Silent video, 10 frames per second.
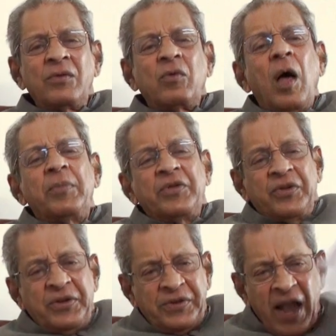Swami
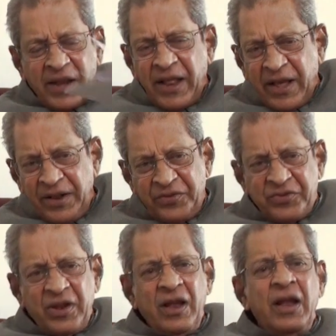is dead against,